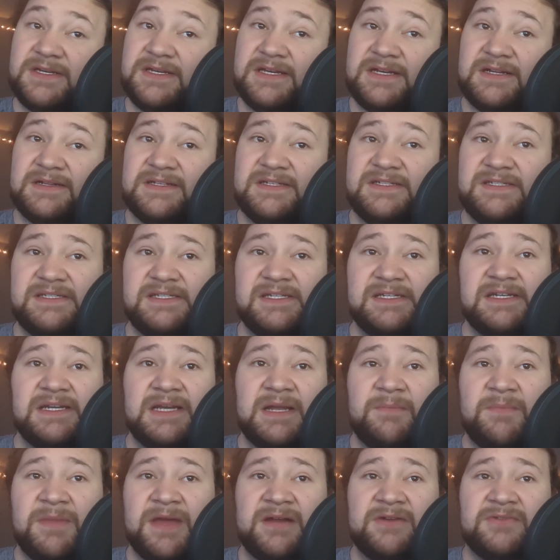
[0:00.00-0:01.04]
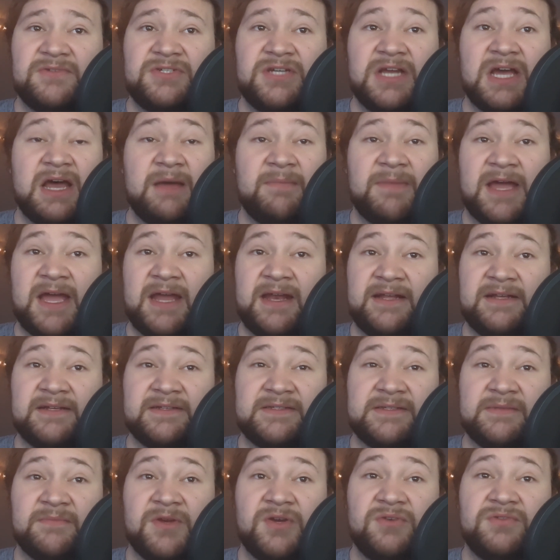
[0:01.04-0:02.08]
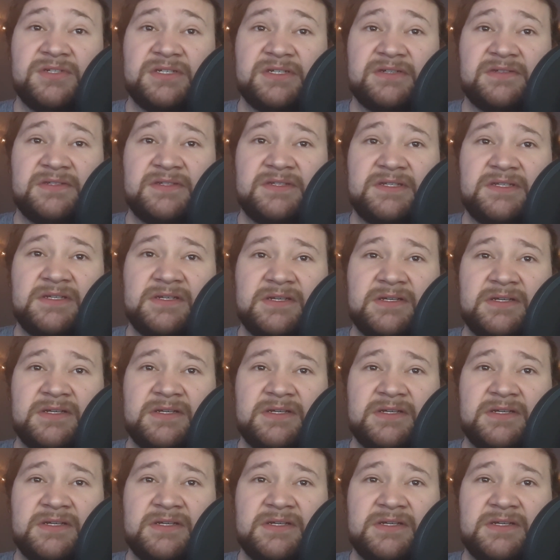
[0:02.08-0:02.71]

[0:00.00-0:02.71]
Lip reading: at least he did a better job hiding his emotions.